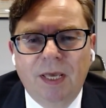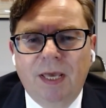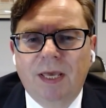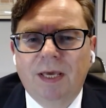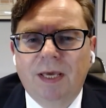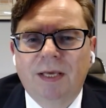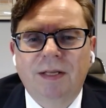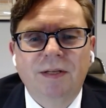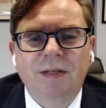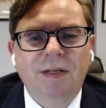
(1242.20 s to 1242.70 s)

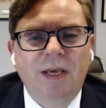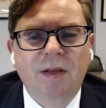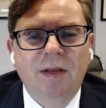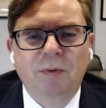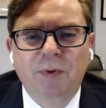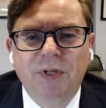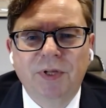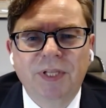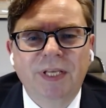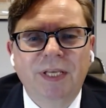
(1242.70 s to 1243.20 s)
And
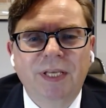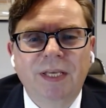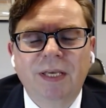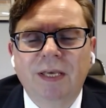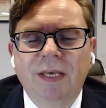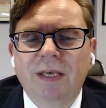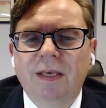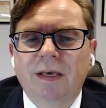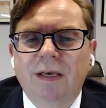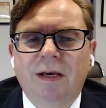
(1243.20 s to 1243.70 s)
really,
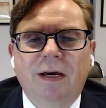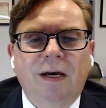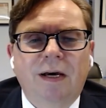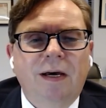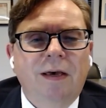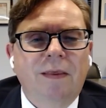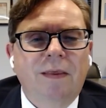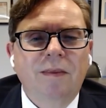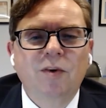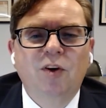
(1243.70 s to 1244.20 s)

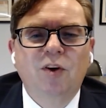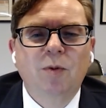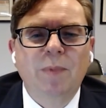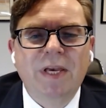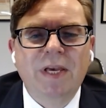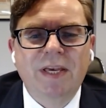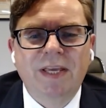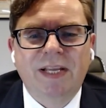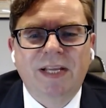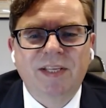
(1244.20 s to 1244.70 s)
you can
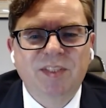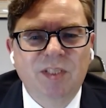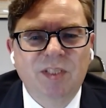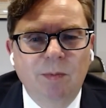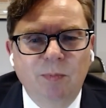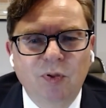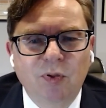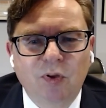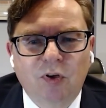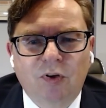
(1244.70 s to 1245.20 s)
make it as
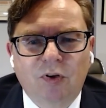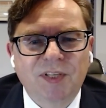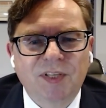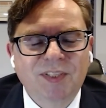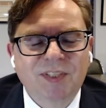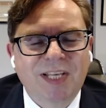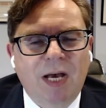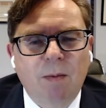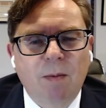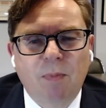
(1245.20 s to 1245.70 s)
simple or
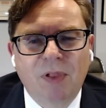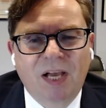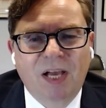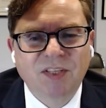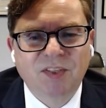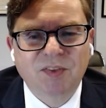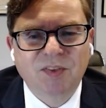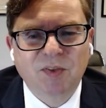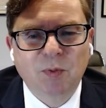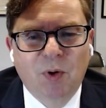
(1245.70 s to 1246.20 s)
as
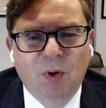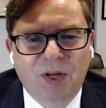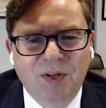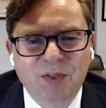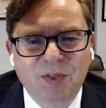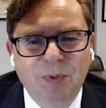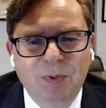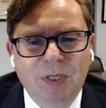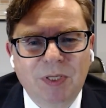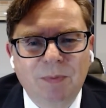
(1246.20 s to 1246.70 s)
complex as you want
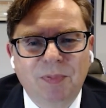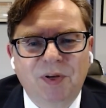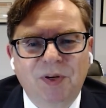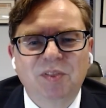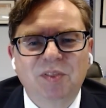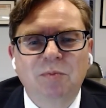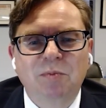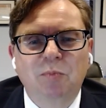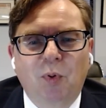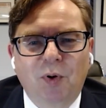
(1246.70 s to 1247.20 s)
it to be, but
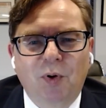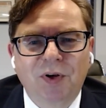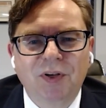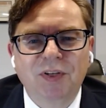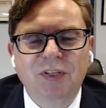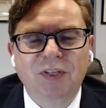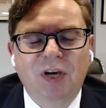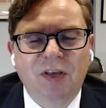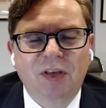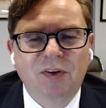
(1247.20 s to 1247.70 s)
it's
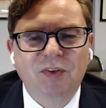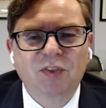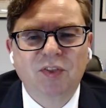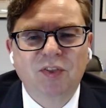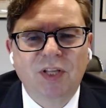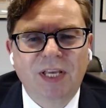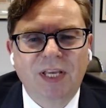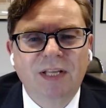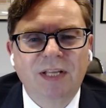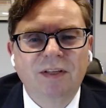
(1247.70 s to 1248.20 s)
important to
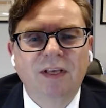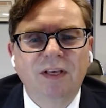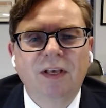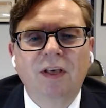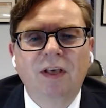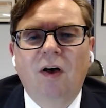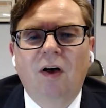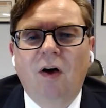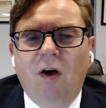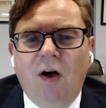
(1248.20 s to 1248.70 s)
understand
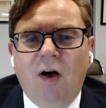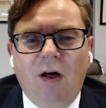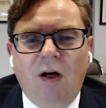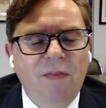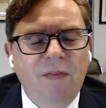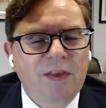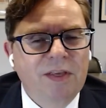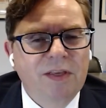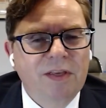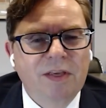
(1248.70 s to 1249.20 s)

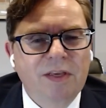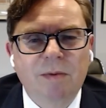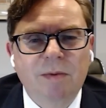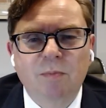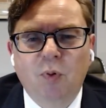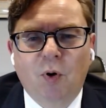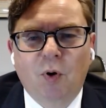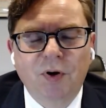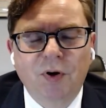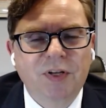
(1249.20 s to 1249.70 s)
all the
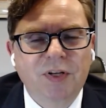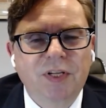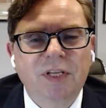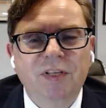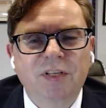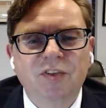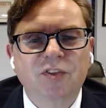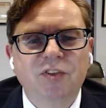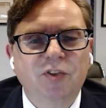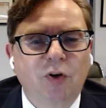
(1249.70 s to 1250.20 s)
important
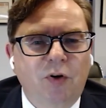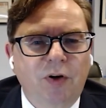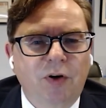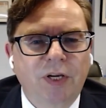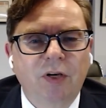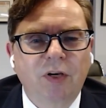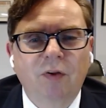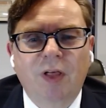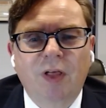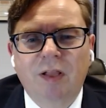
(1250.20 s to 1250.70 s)

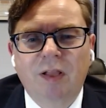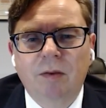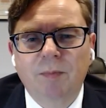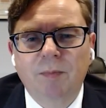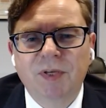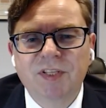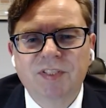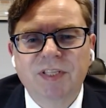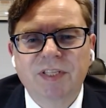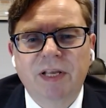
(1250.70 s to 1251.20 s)
historical
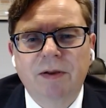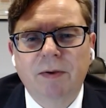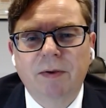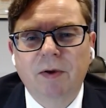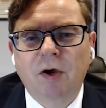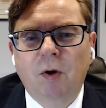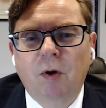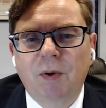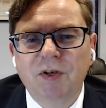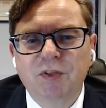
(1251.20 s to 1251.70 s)
elements that
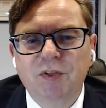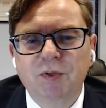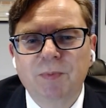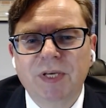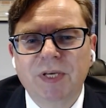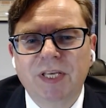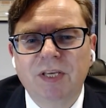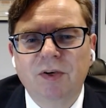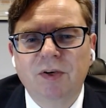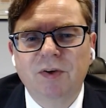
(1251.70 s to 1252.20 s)
go into
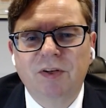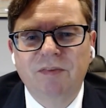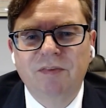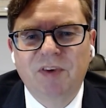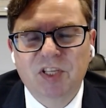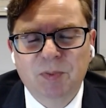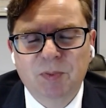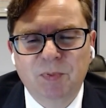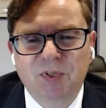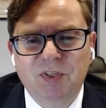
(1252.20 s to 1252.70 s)
making good
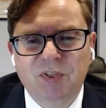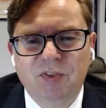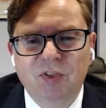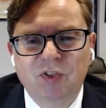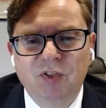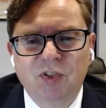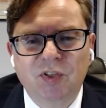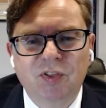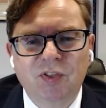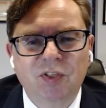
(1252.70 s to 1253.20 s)
investment
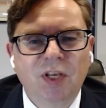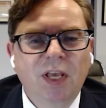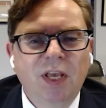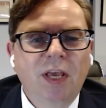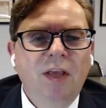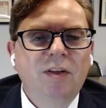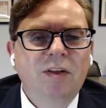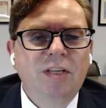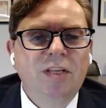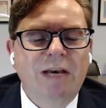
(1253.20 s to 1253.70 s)
decisions,
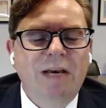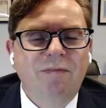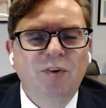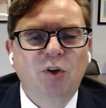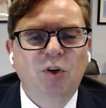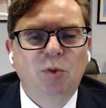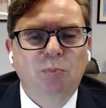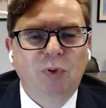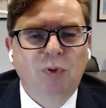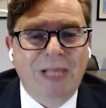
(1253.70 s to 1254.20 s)
to have
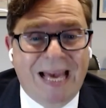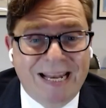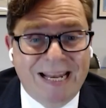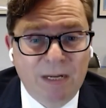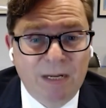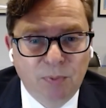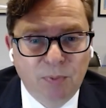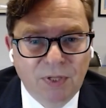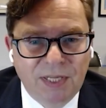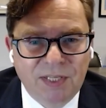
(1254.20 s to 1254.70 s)
a good
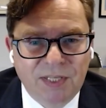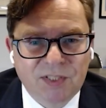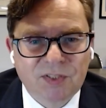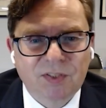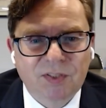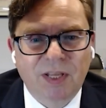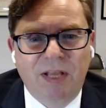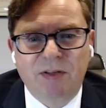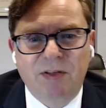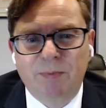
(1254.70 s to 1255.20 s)
plan in
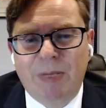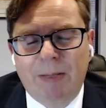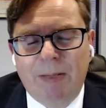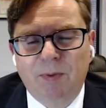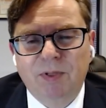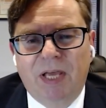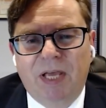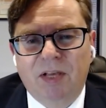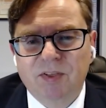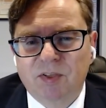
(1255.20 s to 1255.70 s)
place and to be
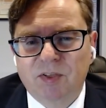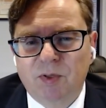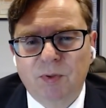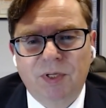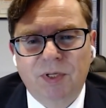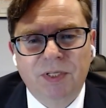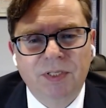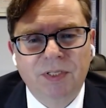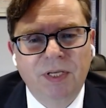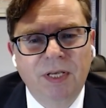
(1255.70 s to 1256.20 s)
able to
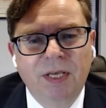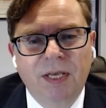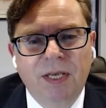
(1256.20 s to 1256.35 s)
execute it.